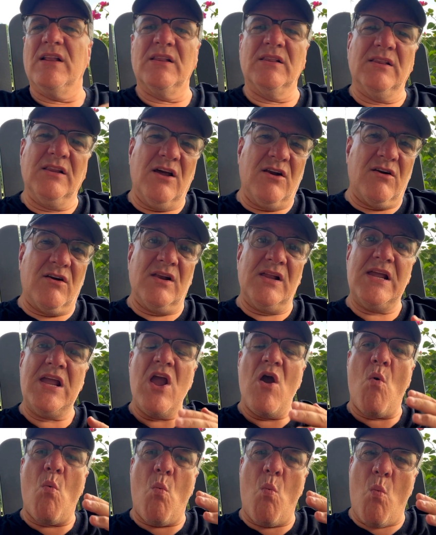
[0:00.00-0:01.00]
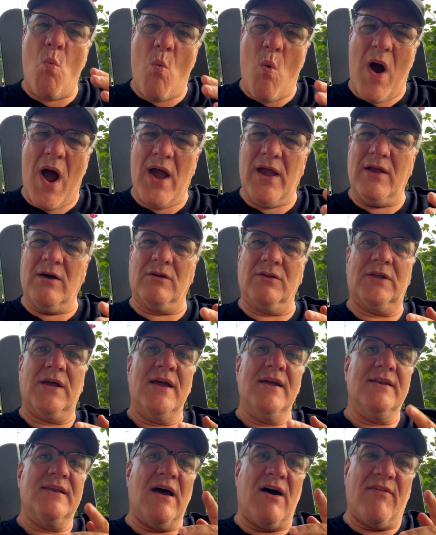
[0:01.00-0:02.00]
literally wild.
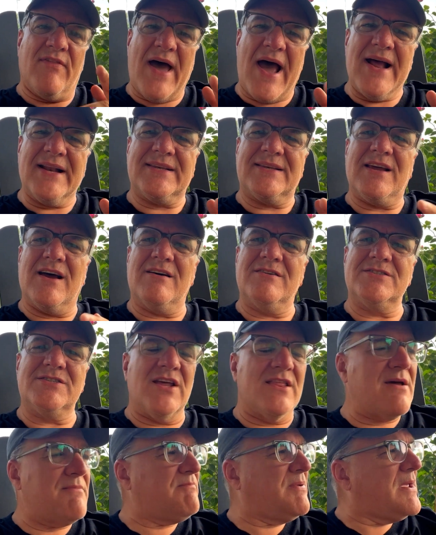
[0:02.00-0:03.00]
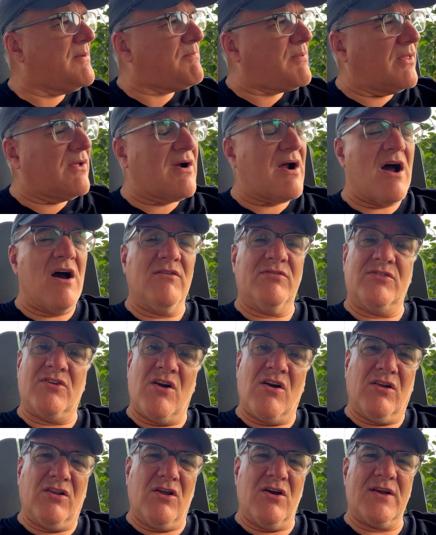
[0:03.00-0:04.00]
Now that tells you that people are out
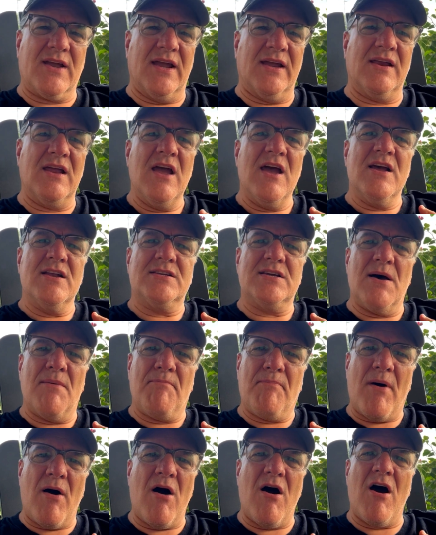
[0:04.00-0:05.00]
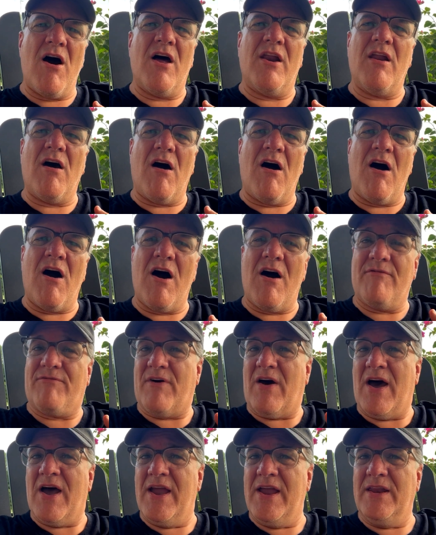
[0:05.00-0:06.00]
there looking to pawn off
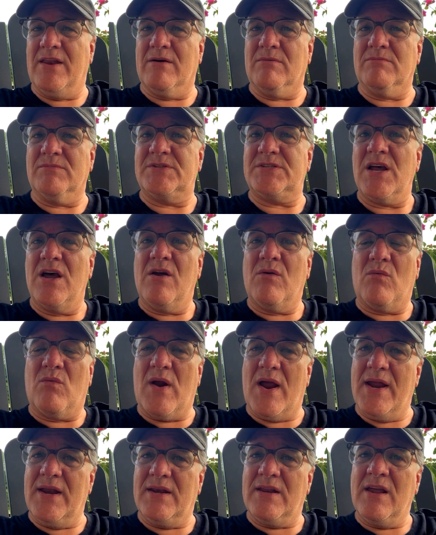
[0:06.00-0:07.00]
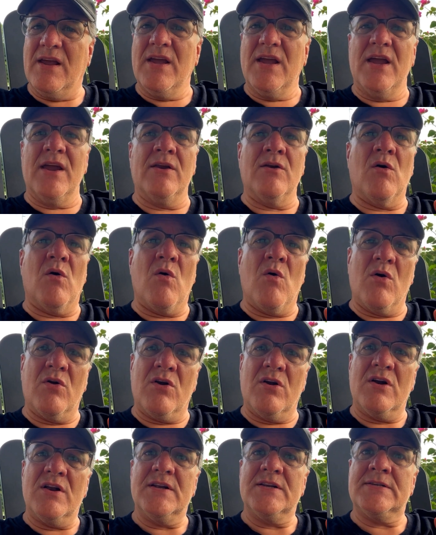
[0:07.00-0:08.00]
items, right, in
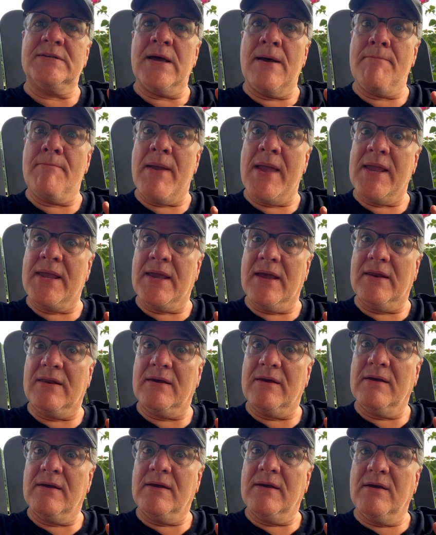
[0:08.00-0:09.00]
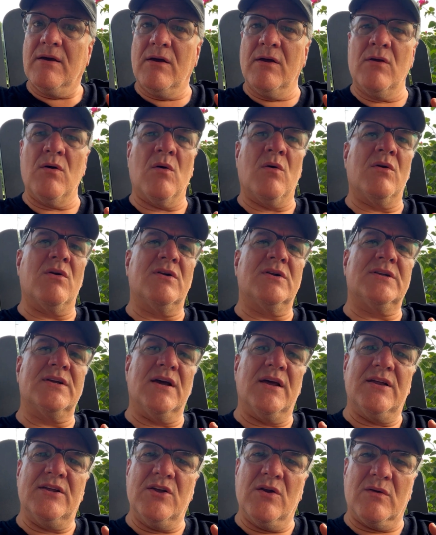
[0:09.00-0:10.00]
order to make it. In order
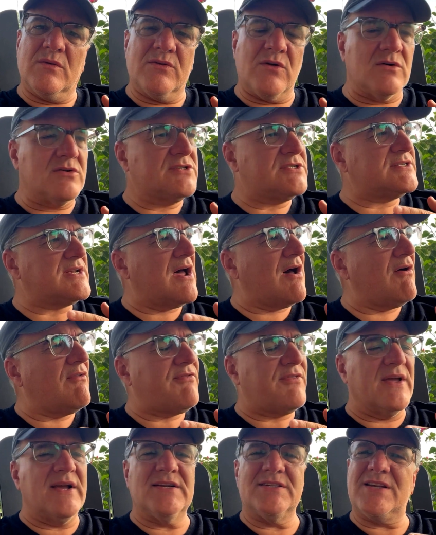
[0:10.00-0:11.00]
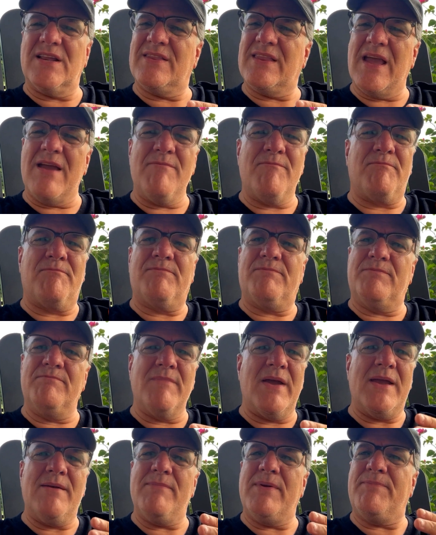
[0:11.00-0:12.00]
to, you know, they'll sell things that they
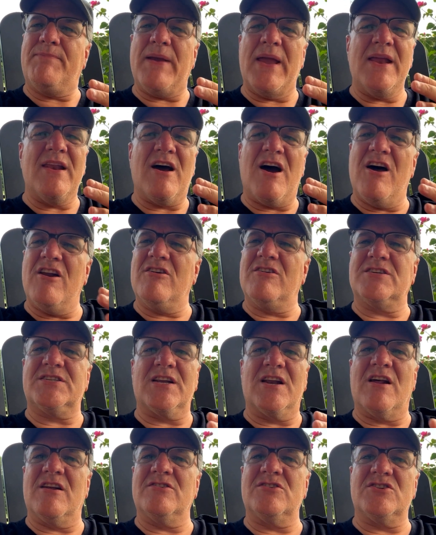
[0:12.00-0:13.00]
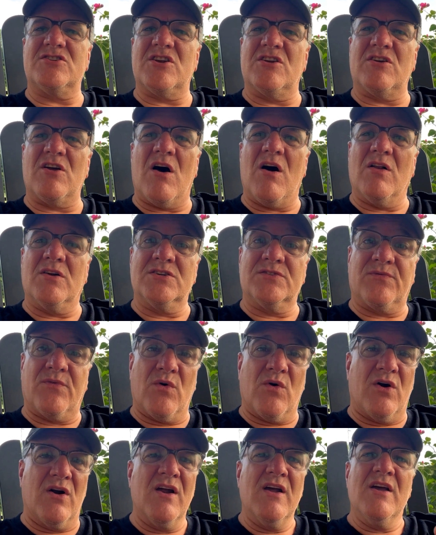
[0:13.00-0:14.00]
maybe paid hundreds and hundreds of dollars
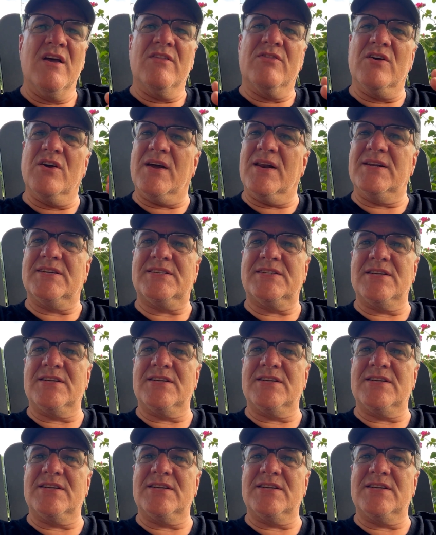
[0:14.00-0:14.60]
for. They're going to